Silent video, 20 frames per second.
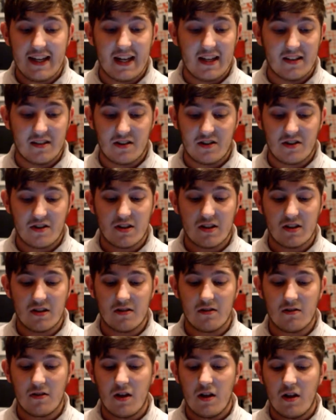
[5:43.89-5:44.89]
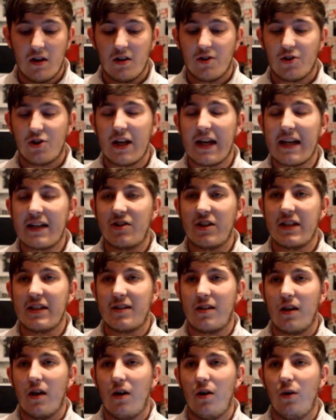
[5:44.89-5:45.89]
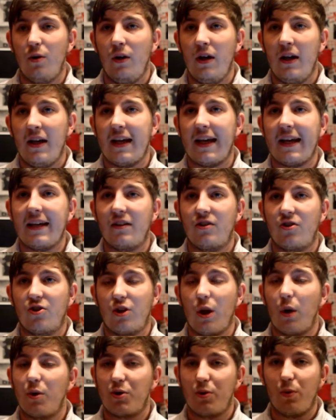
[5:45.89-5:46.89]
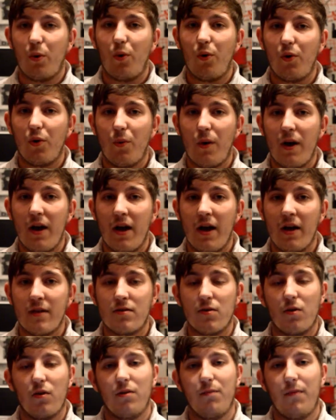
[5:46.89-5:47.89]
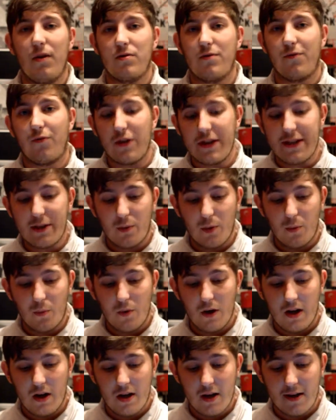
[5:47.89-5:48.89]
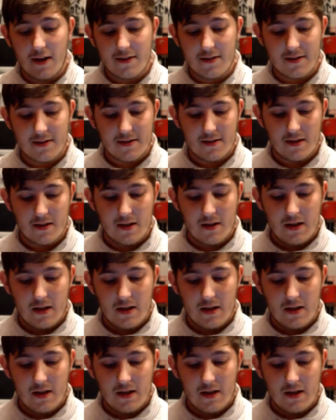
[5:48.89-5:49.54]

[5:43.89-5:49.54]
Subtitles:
And you can change it so it shows you all the words, all the most frequent words.